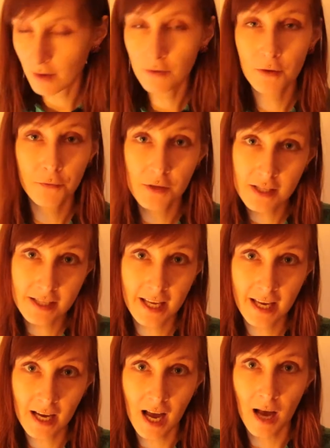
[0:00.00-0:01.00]
the first
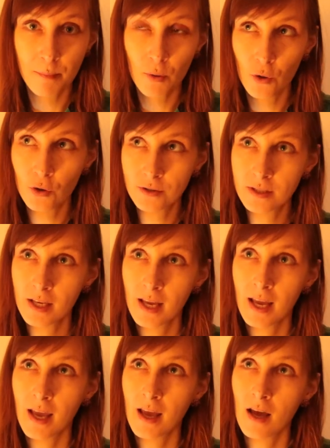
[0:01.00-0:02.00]
thing I bought
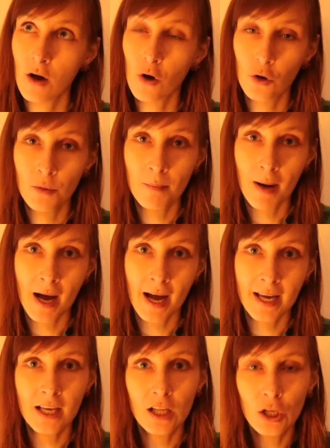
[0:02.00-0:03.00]
on
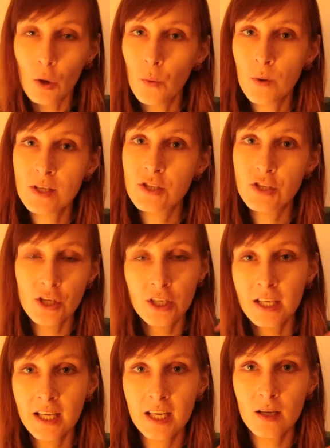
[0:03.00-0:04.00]
my low waist
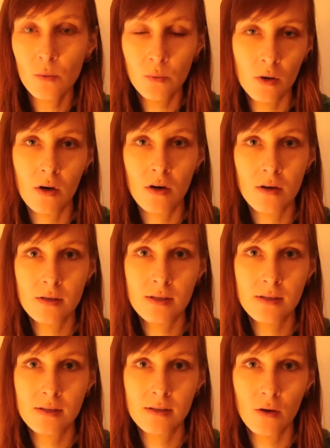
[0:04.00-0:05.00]
journey
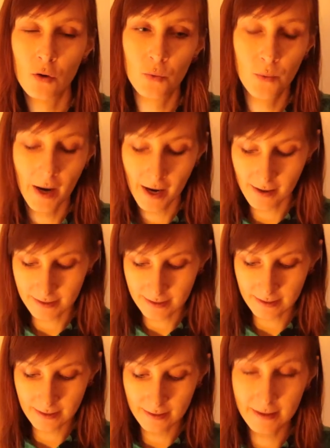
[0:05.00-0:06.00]
were
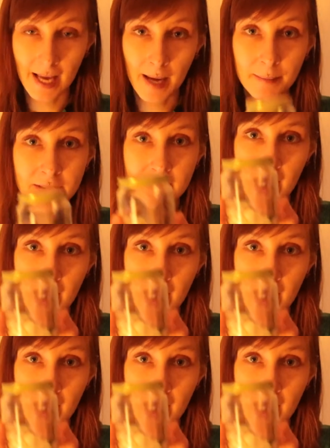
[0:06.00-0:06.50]
the dam